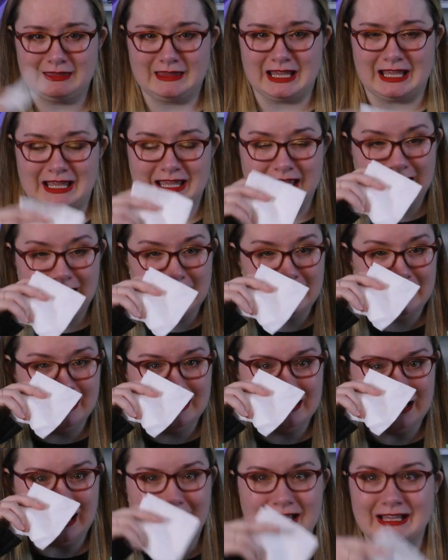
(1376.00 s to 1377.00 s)
I can't,
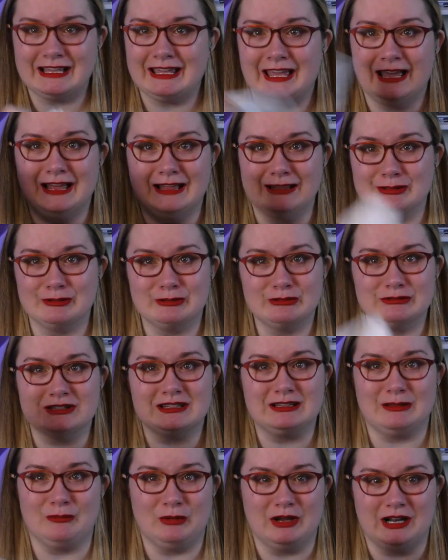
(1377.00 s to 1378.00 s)
I can't lose
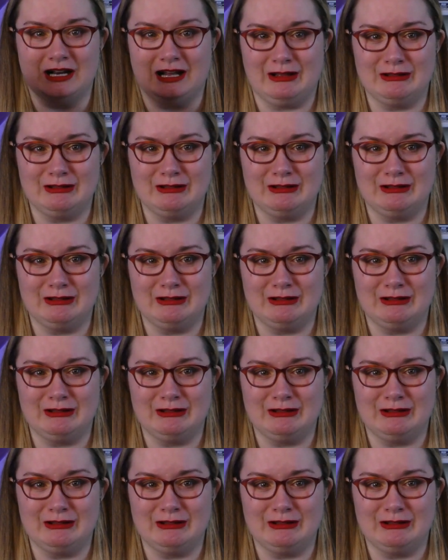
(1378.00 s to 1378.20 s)
someone